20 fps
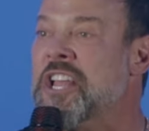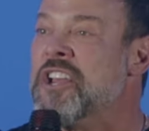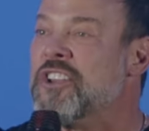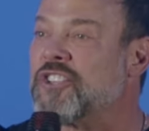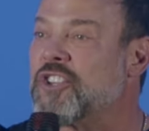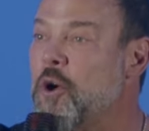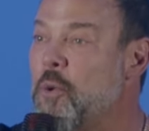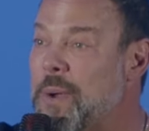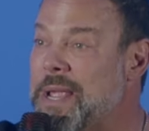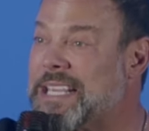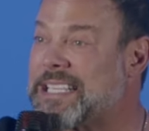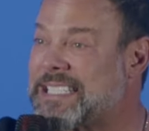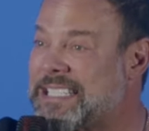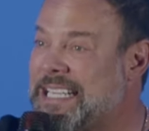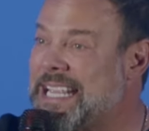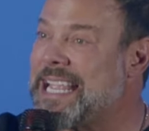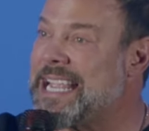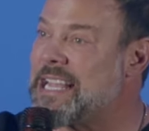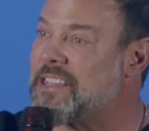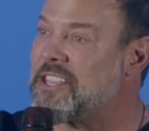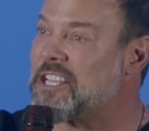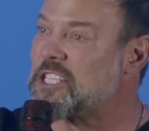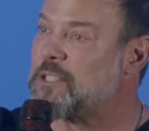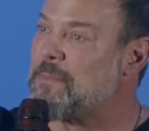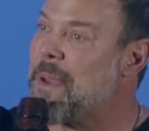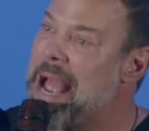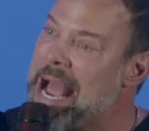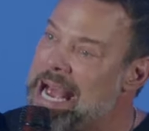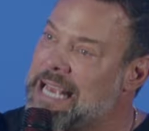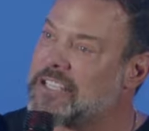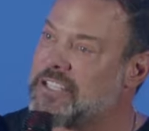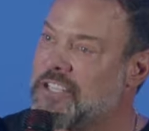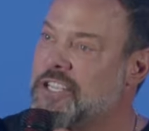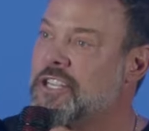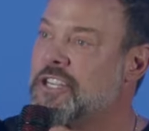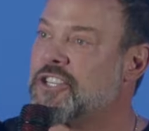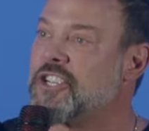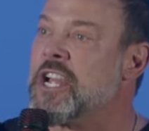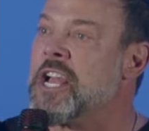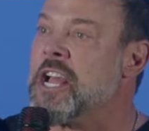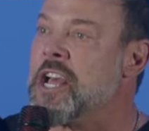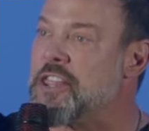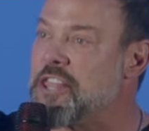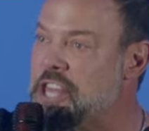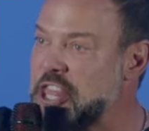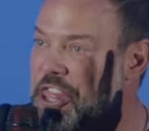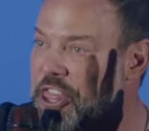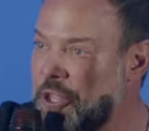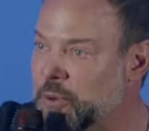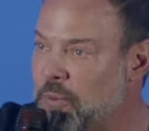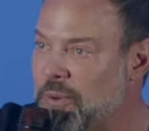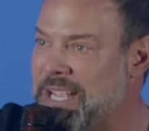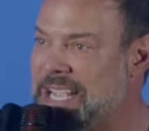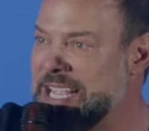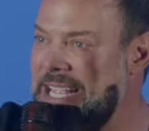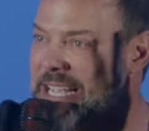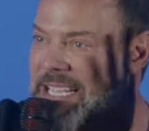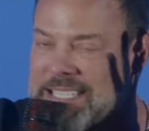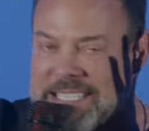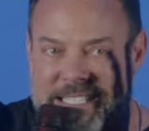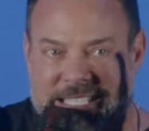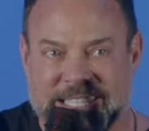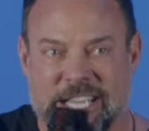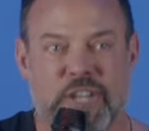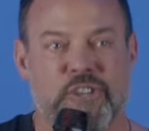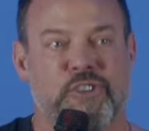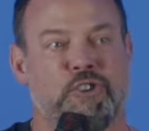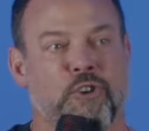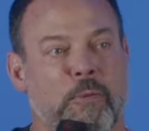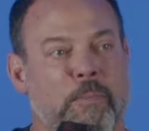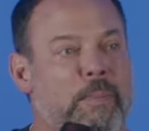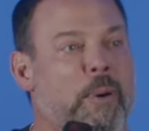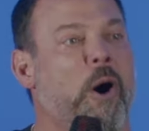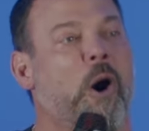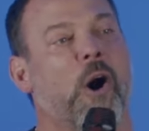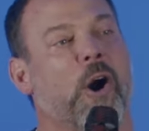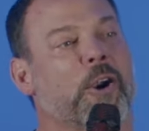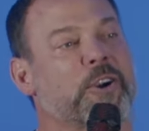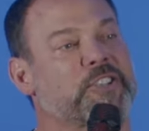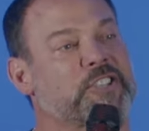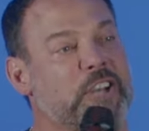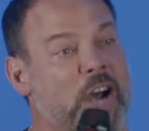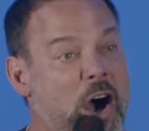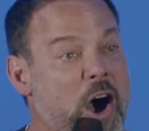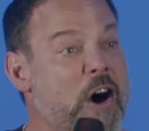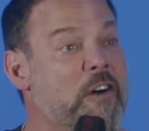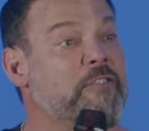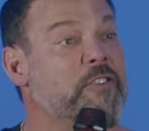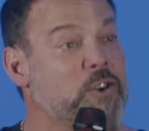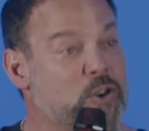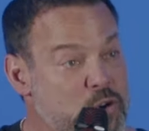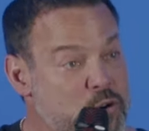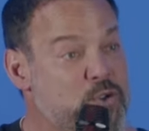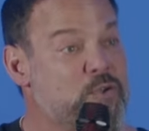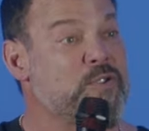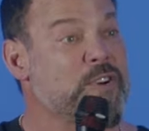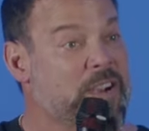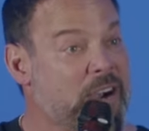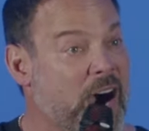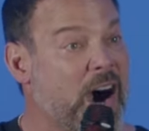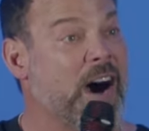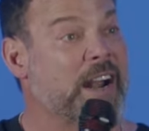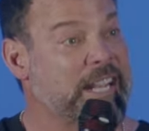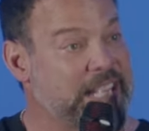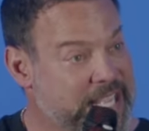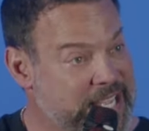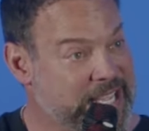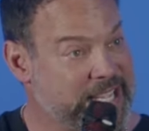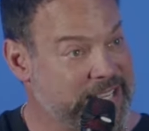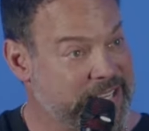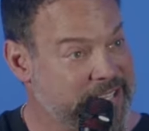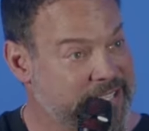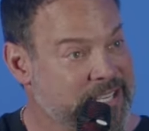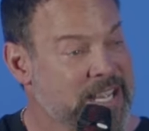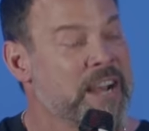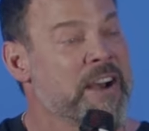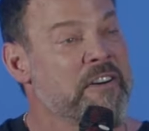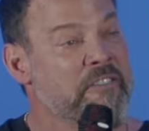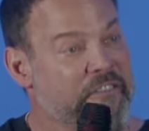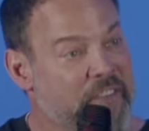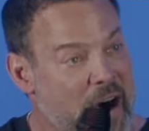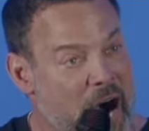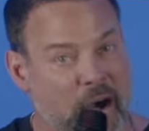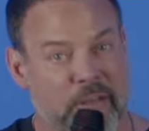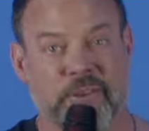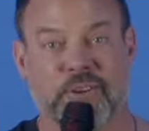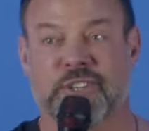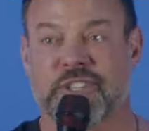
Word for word: So we see in this passage the three essential parts of who God is Father,